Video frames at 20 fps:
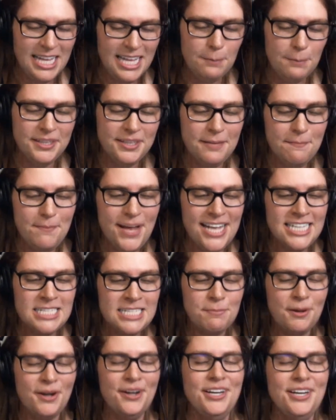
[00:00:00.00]
but the
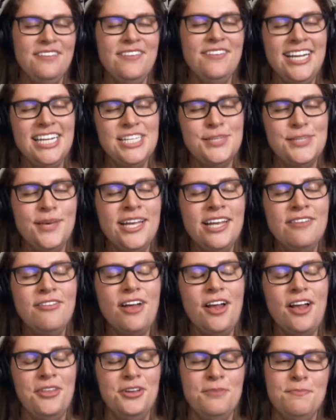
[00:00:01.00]
best part of it is we give
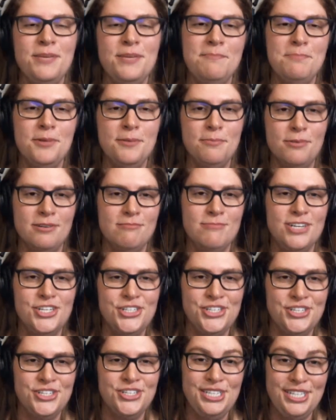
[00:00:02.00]
other people
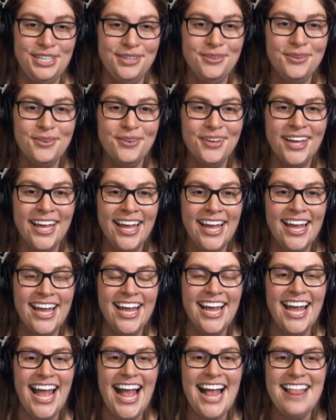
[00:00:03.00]
permission too.
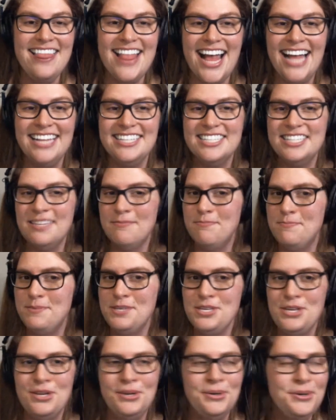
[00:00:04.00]
And that's the
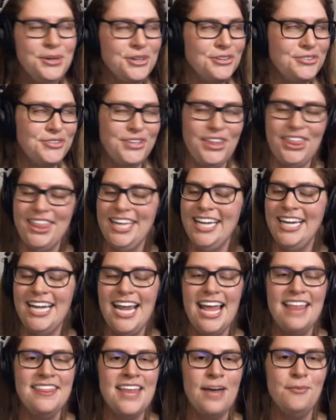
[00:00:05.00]
beautiful
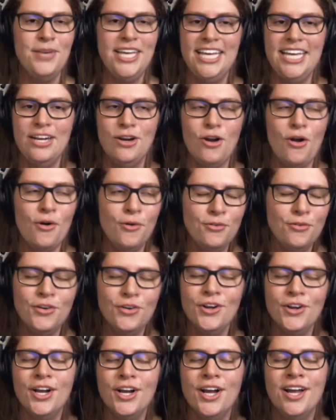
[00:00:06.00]
thing that we hear
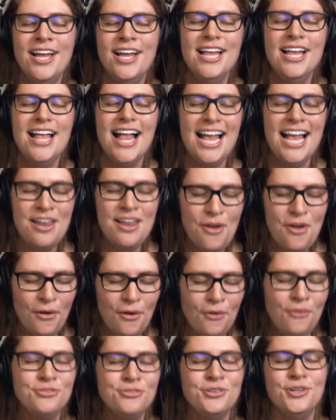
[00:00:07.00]
over and
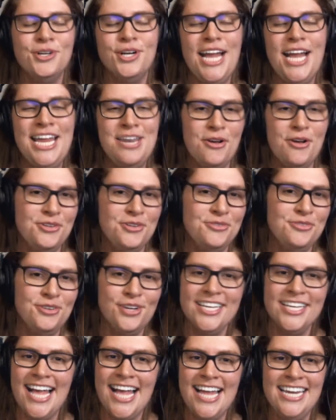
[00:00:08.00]
over and over
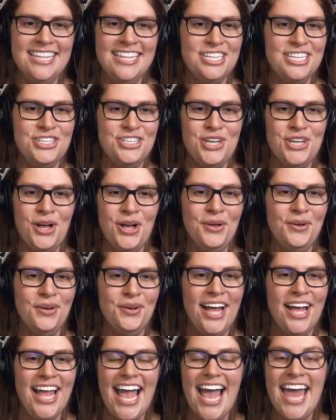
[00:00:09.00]
again in the
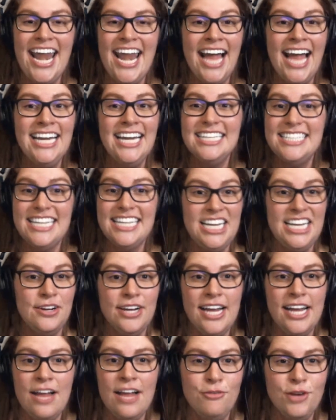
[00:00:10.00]
show. And I need to hear
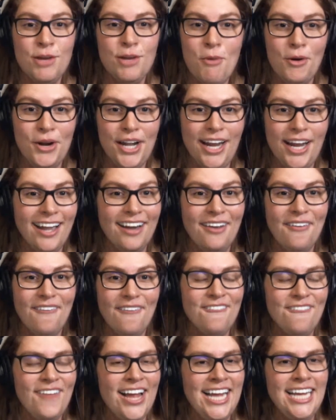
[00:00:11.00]
it every morning,
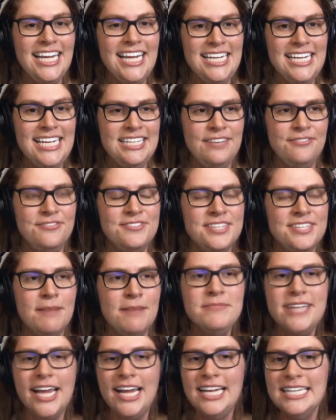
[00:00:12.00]
right? Is if
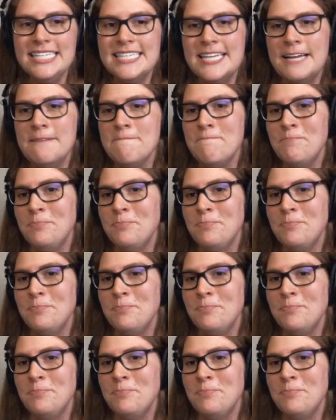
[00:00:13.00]
some days,